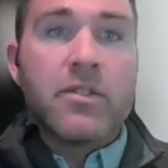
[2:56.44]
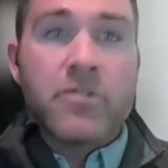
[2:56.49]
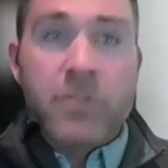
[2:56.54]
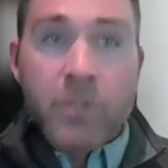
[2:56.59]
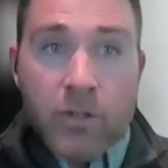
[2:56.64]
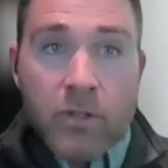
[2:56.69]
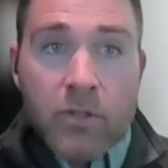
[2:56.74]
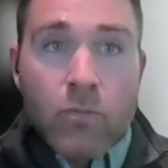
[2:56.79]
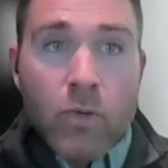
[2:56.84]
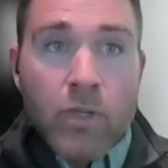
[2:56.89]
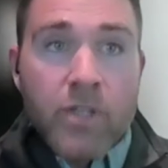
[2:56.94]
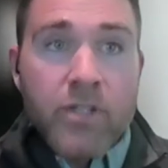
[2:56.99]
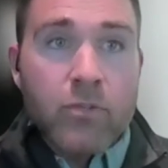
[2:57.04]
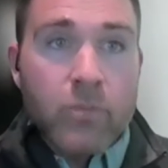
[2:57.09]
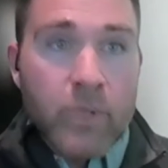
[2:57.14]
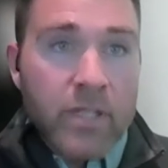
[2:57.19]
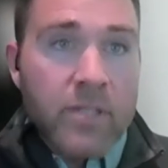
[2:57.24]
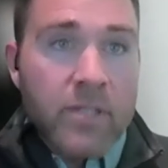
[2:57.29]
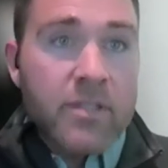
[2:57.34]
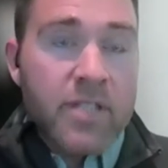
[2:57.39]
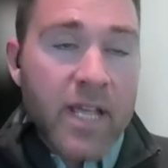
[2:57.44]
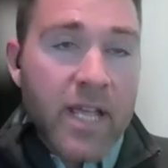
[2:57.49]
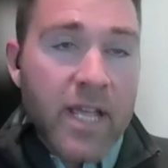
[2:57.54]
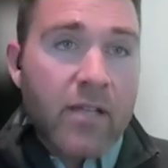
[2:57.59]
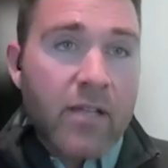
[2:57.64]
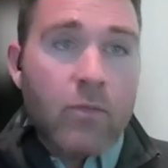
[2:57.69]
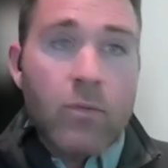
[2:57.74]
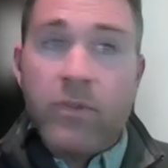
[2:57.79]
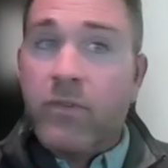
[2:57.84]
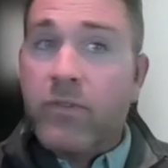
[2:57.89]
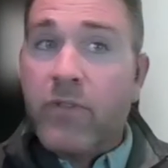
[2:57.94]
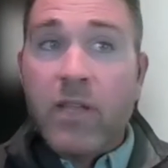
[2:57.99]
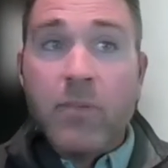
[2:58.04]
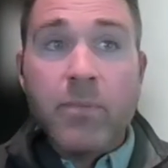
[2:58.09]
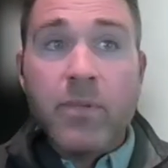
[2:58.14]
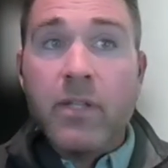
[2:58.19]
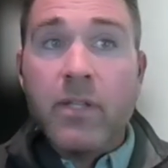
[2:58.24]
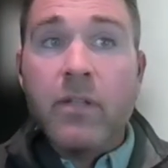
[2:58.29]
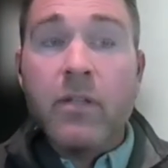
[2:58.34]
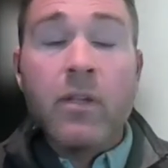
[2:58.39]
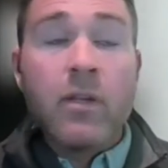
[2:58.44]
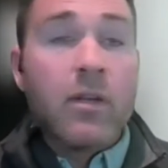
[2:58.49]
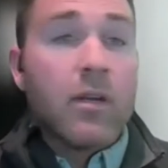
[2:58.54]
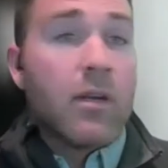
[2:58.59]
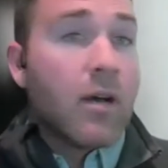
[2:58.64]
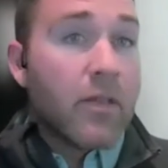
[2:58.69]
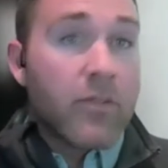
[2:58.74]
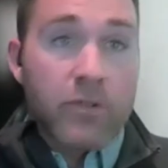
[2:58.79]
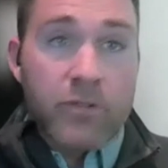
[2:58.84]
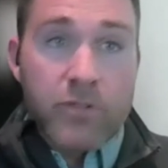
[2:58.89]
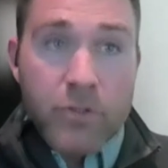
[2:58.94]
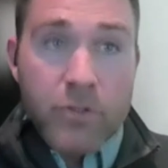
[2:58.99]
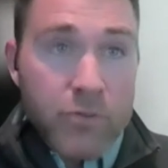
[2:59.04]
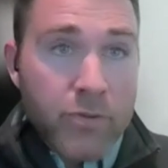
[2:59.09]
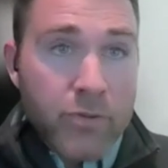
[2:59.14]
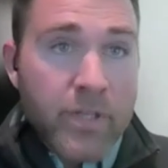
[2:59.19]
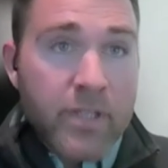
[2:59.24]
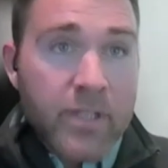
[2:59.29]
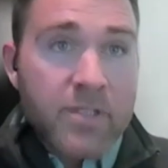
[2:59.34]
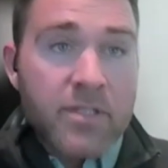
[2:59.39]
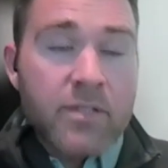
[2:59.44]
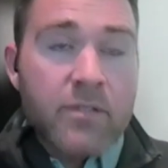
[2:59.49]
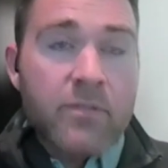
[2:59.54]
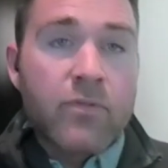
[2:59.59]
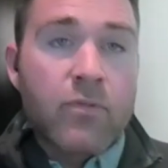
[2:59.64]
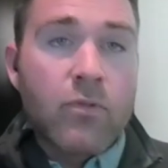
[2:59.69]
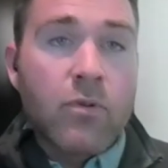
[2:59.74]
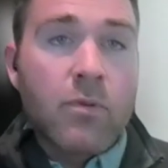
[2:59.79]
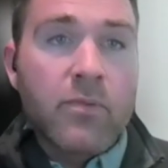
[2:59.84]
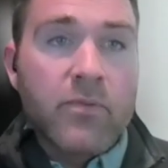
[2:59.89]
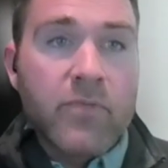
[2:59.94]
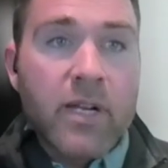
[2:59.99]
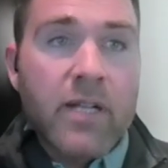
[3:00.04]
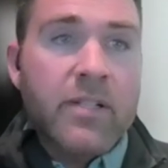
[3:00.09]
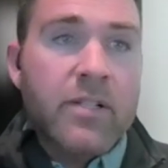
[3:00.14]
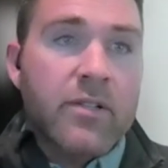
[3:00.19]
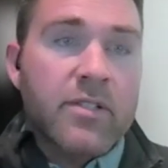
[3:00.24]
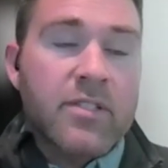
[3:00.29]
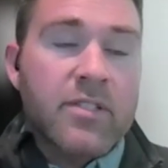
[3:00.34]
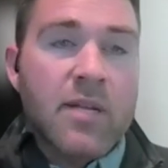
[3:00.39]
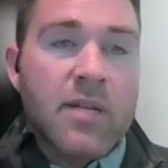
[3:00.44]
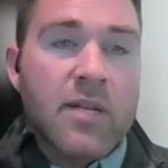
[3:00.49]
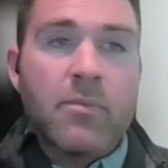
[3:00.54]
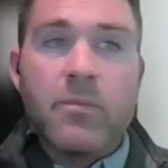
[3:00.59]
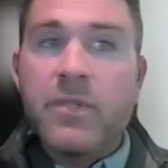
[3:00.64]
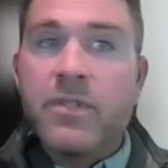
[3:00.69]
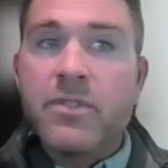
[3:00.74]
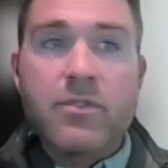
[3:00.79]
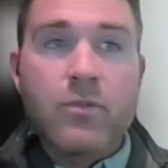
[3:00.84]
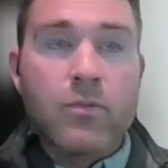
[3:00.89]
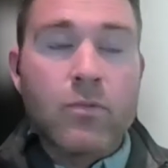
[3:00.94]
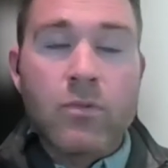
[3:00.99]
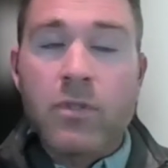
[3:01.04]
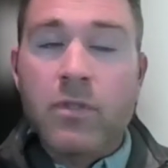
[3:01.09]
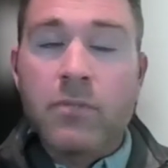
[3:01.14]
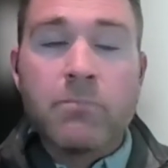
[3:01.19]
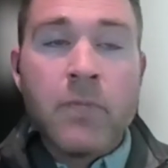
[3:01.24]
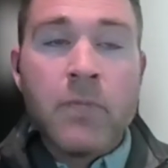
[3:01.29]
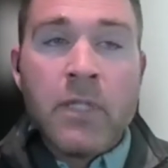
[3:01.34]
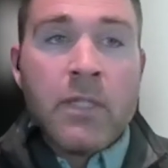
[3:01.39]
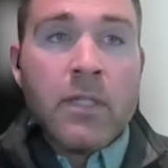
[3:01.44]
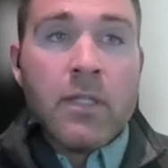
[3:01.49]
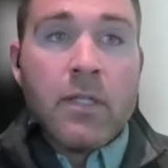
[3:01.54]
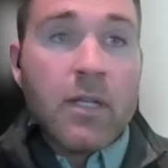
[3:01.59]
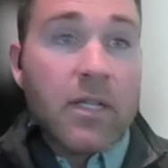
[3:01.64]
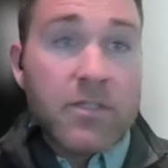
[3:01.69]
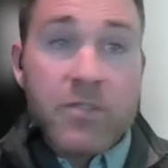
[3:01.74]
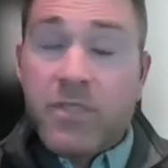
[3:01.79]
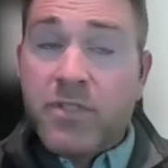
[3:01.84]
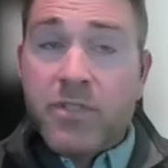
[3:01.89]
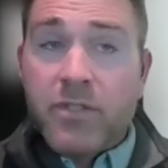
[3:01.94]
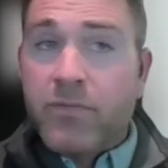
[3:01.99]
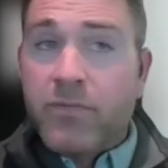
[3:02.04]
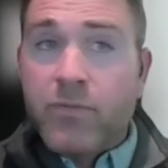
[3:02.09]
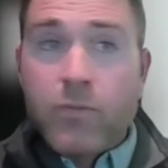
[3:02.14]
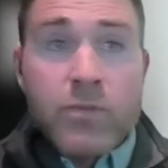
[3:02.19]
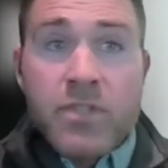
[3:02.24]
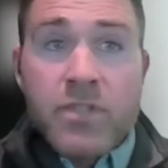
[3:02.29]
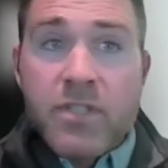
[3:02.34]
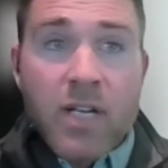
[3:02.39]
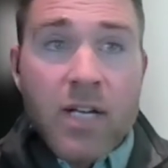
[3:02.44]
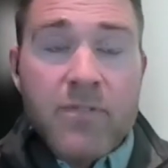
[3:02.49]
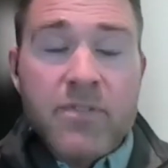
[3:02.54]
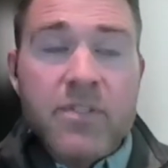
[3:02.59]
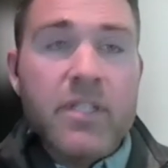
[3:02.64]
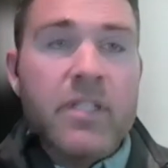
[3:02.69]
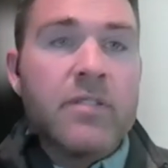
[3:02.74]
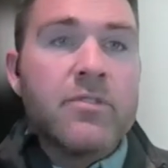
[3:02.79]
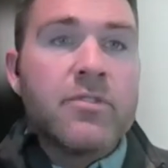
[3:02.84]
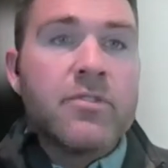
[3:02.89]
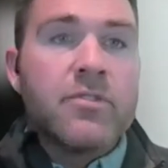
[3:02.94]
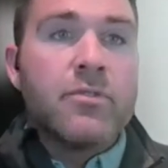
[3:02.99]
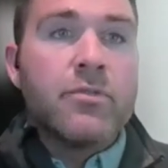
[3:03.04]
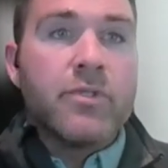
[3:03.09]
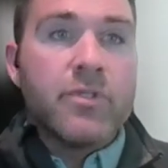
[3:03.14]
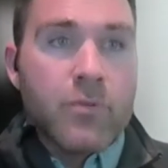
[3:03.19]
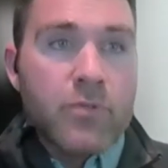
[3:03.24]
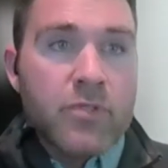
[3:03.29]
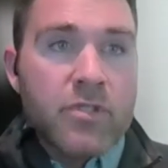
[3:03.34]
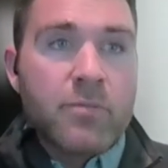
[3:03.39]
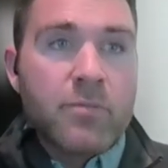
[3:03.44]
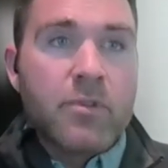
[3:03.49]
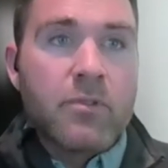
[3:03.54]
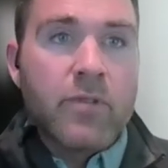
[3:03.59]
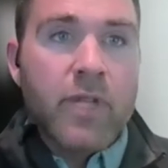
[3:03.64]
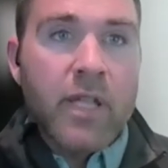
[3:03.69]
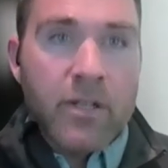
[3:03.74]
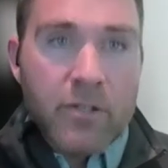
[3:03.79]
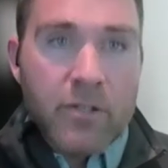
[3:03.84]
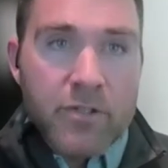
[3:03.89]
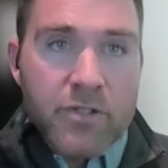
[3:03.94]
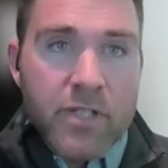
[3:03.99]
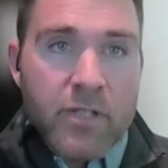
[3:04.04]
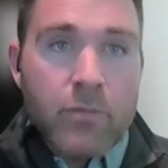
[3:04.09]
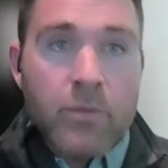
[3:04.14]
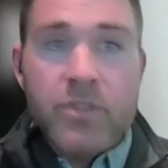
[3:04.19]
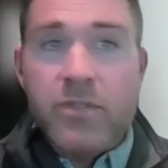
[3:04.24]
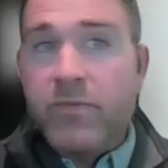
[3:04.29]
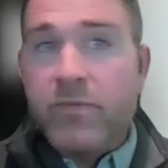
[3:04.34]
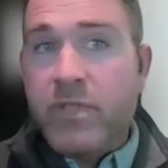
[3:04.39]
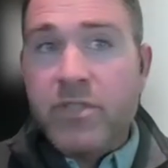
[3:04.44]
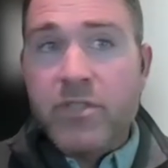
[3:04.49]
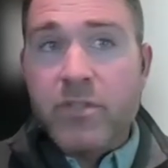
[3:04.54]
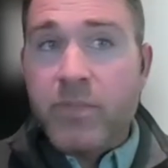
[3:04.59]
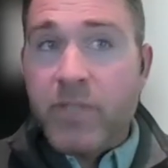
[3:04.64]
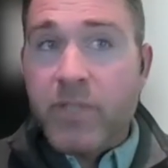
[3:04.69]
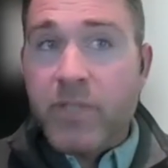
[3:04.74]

turn what you intake, whether they be other nutrients in the form of dietary supplements or just your foodstuffs, into usable energy, which eventually